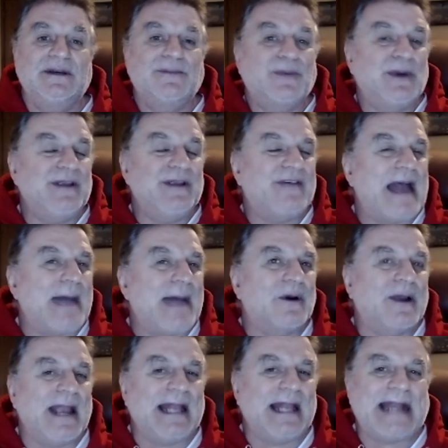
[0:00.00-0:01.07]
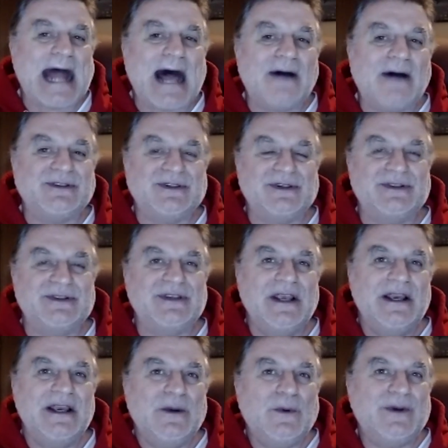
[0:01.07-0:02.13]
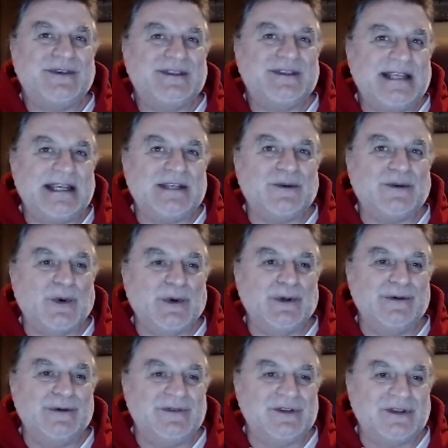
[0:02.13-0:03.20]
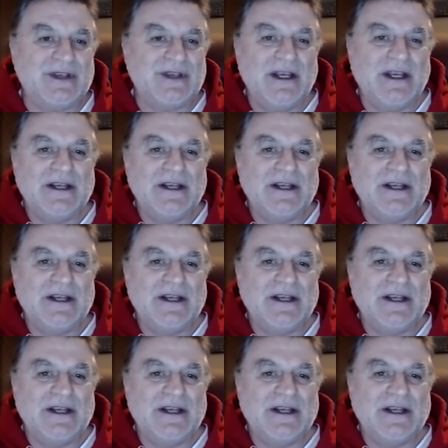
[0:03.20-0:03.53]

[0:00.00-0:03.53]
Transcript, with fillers: prefabricated houses with tin roofs